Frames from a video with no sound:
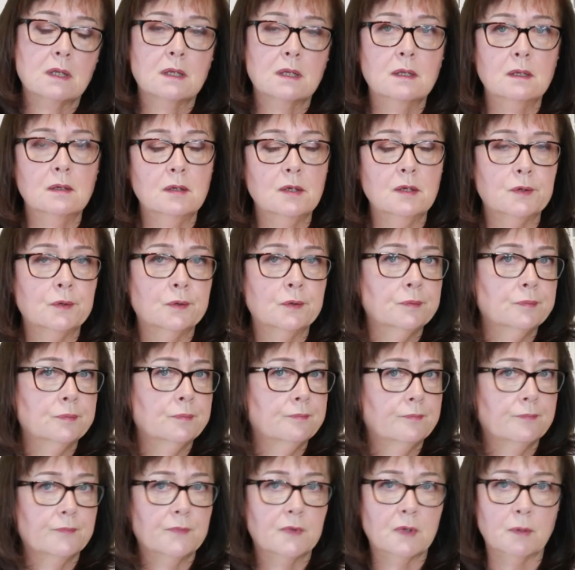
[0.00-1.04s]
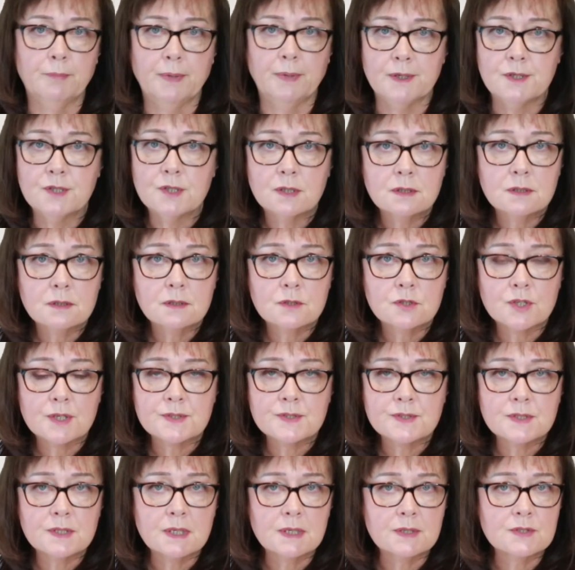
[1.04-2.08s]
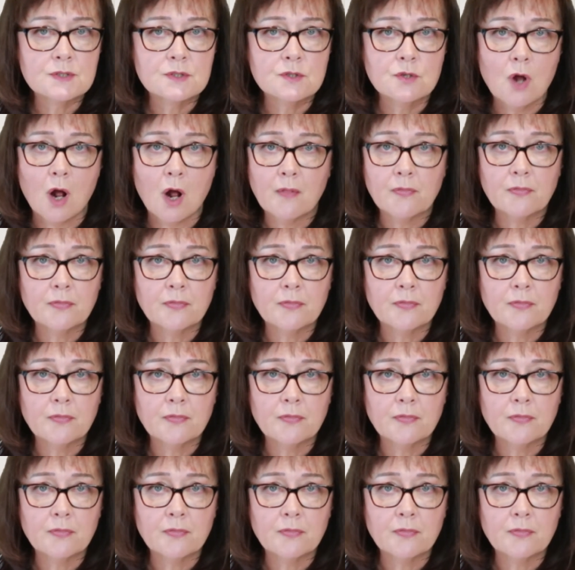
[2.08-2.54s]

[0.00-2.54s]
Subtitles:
you know, the budget just is not